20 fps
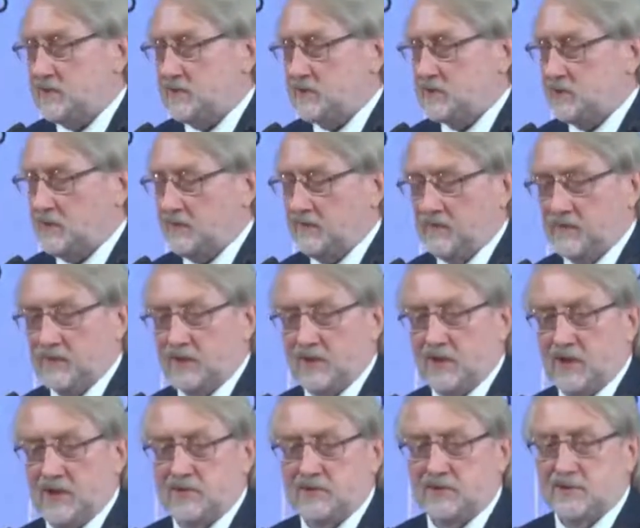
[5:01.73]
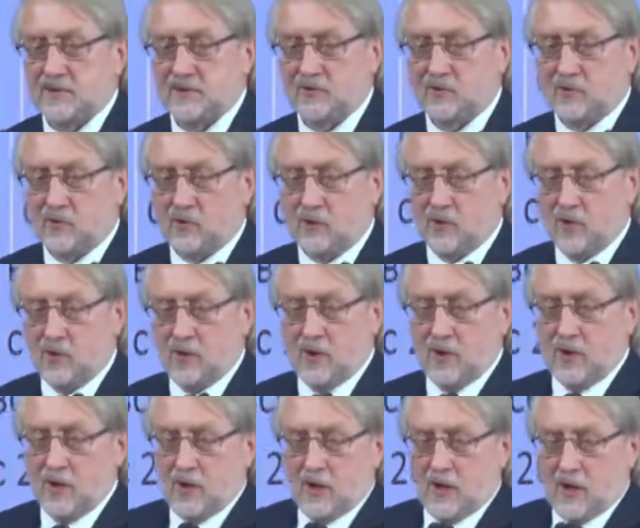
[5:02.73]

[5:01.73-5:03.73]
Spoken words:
fight against the spread of HIV